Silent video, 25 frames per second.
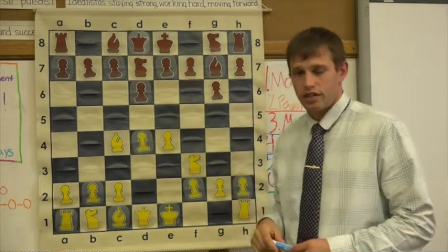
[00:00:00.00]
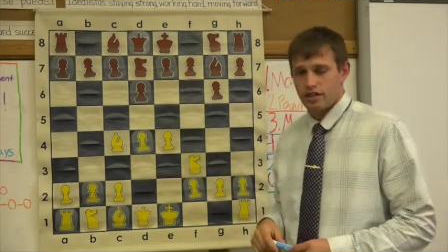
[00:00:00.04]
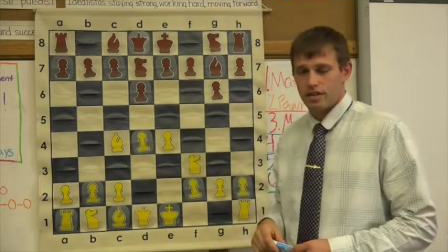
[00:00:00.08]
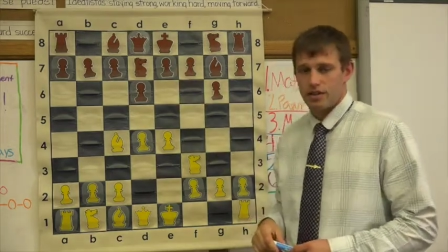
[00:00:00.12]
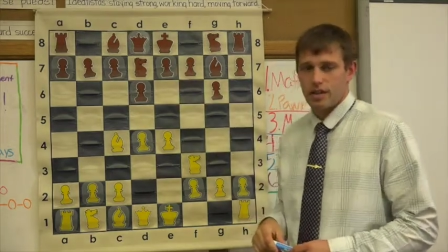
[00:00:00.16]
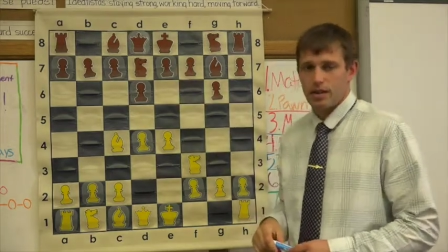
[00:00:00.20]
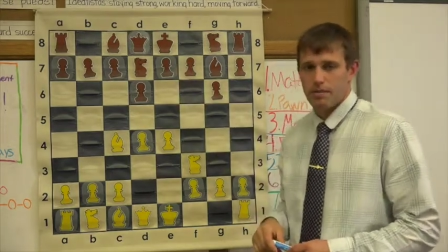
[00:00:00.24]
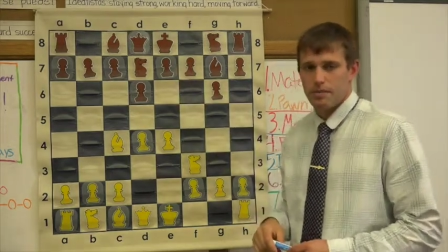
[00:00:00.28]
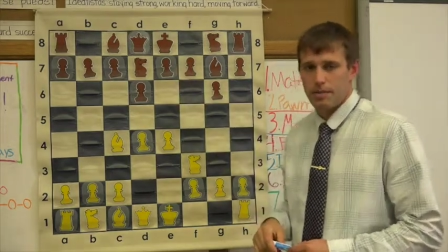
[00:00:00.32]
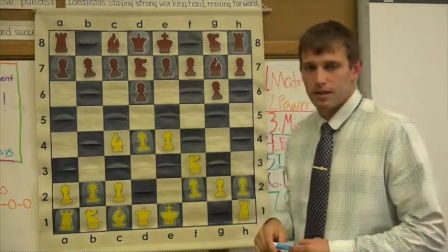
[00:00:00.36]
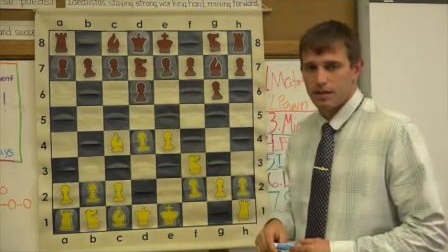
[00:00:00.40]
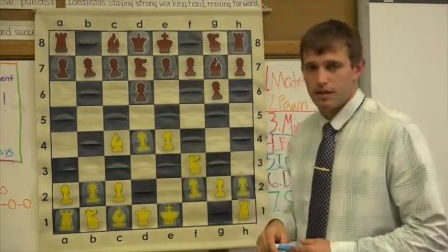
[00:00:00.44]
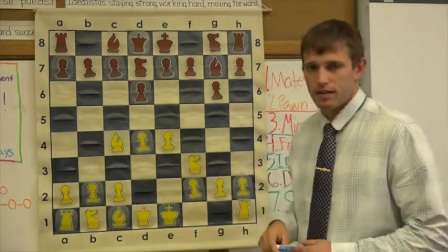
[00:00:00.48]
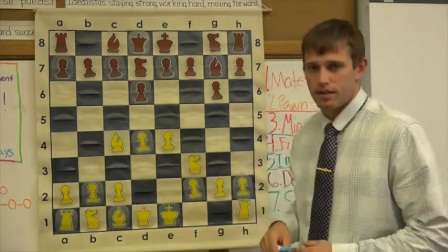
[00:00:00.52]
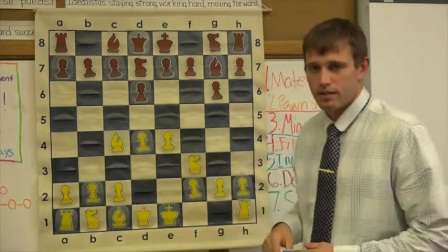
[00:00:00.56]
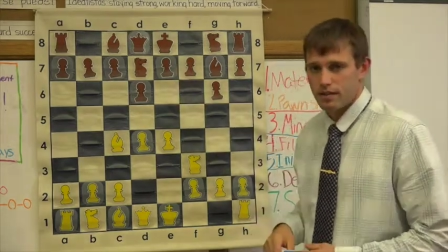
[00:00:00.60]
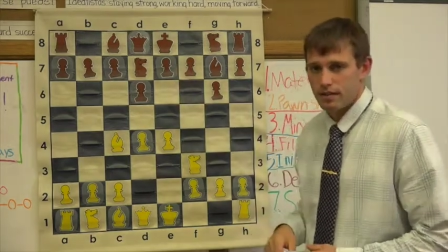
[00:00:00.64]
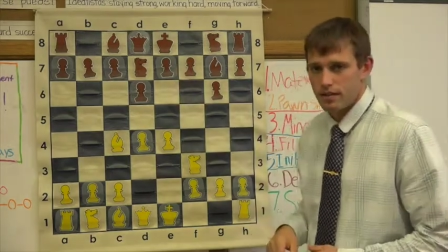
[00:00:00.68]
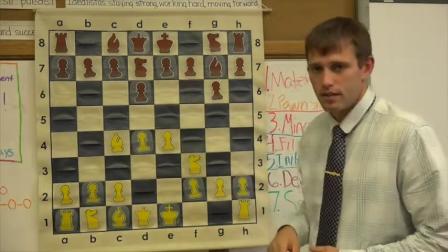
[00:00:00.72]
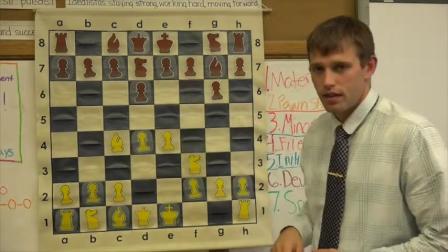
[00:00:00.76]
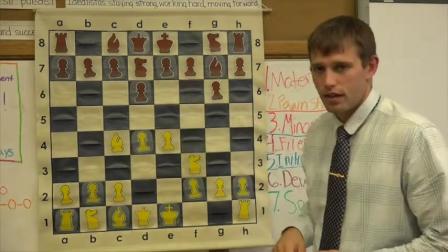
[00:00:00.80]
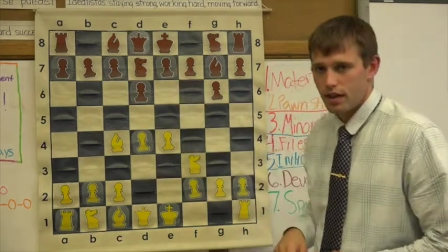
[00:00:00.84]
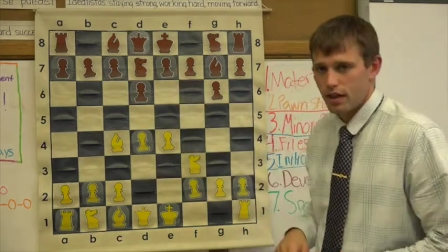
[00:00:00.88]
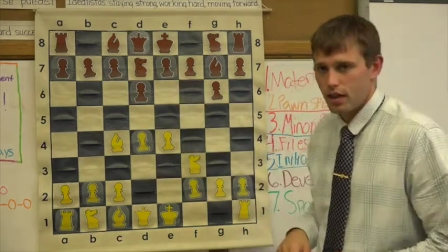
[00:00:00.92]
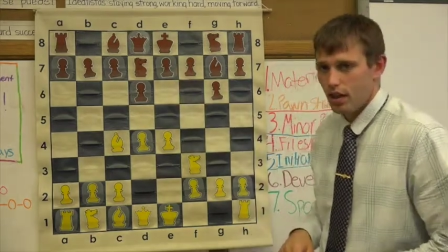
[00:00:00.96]
to stop us.
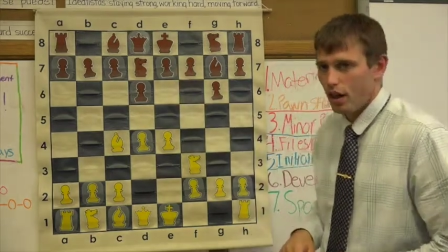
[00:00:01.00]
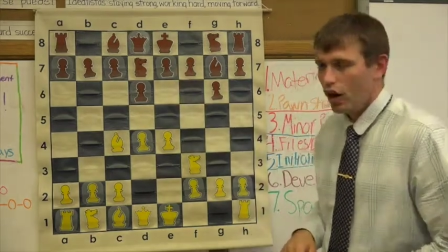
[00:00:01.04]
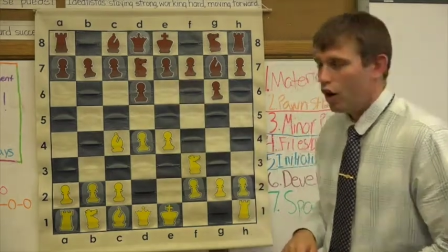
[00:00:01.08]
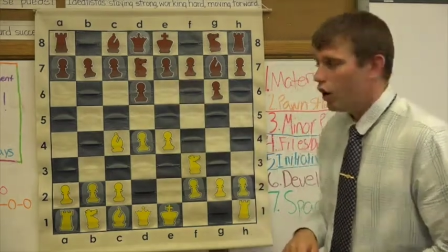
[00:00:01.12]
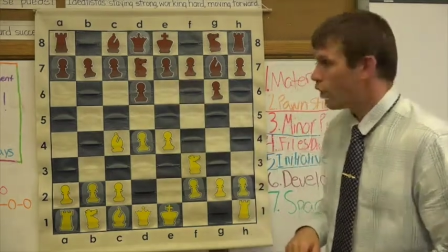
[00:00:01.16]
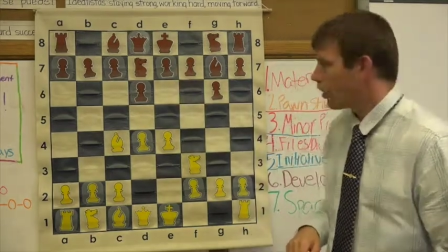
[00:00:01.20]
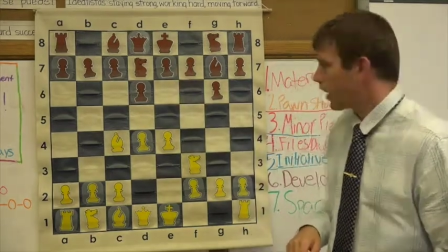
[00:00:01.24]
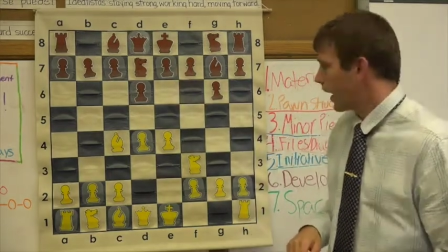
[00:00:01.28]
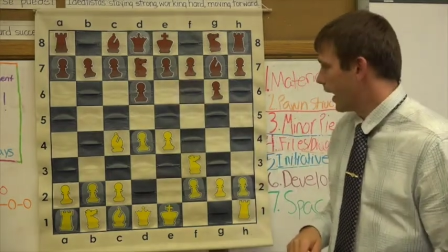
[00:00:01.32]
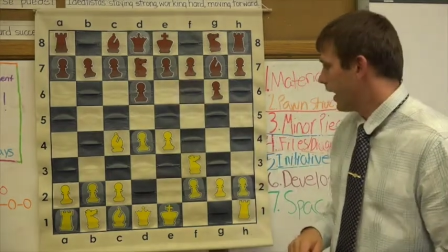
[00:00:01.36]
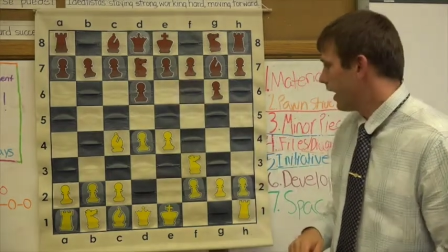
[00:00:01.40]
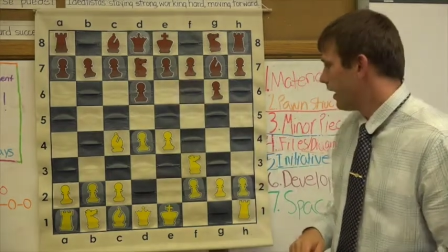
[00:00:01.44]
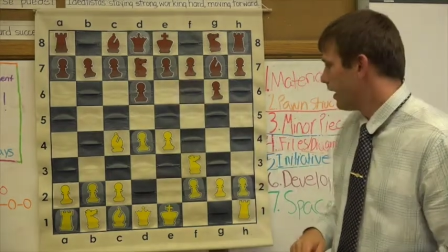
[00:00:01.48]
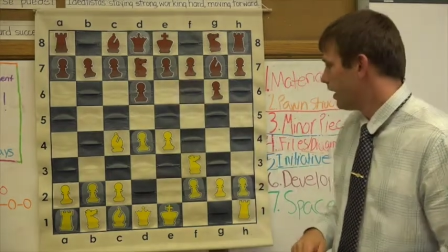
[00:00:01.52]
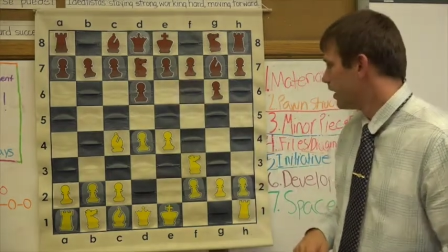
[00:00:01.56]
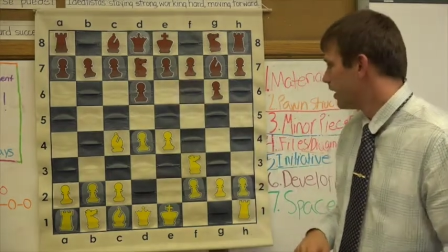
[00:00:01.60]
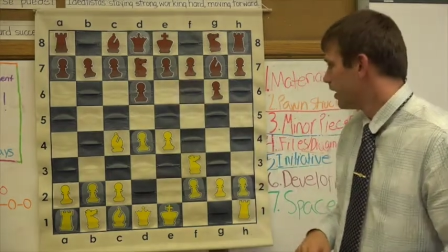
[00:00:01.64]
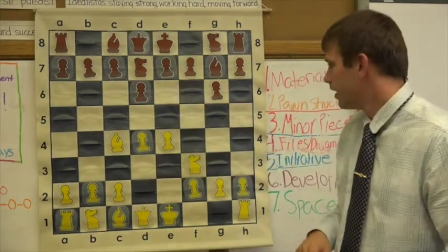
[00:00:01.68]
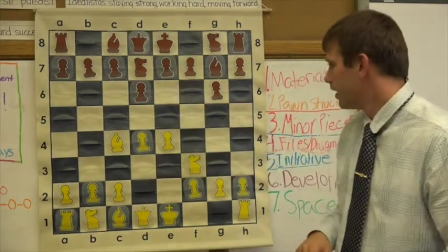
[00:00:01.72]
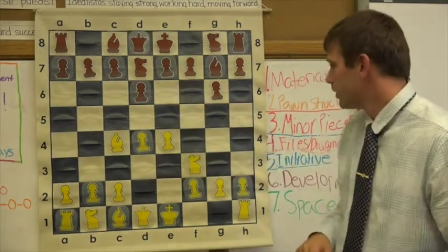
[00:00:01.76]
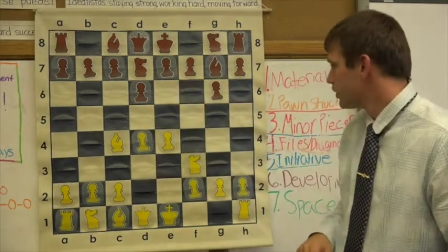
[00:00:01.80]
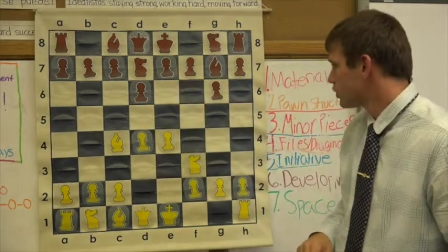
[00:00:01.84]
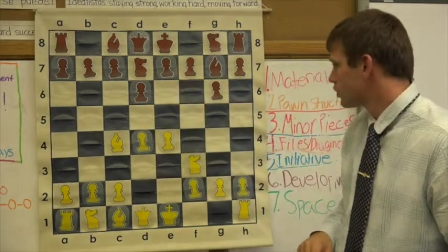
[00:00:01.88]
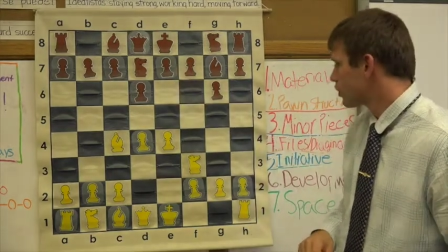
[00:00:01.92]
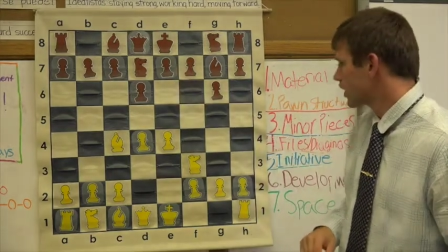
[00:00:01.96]

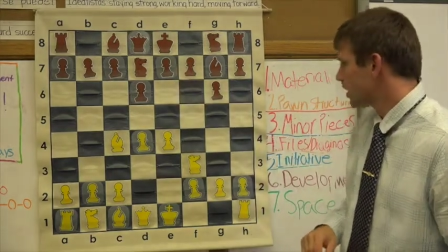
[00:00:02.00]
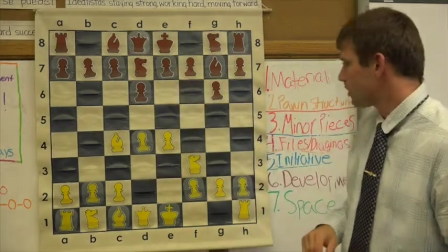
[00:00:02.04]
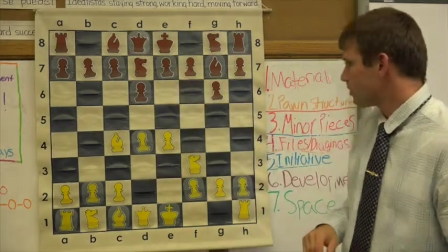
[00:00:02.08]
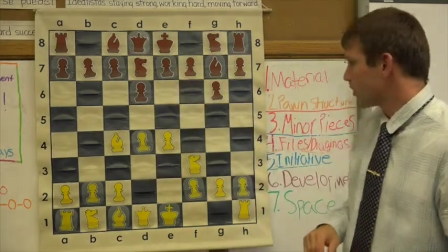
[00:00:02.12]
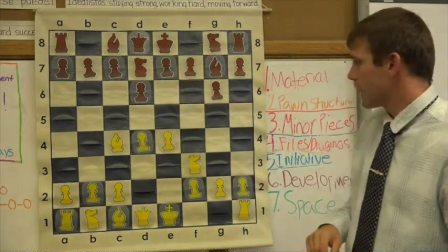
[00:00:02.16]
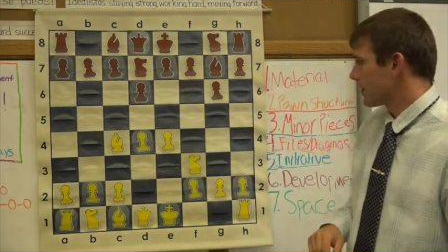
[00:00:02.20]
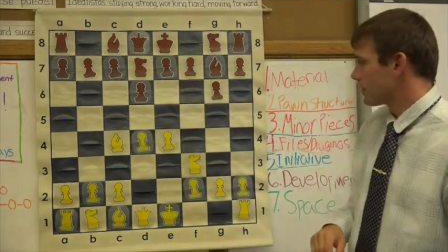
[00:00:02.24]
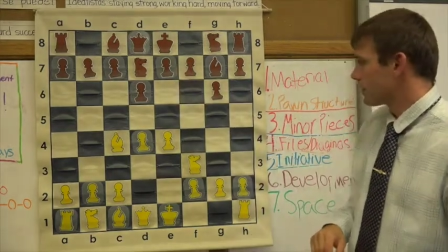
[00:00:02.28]
Okay, so then we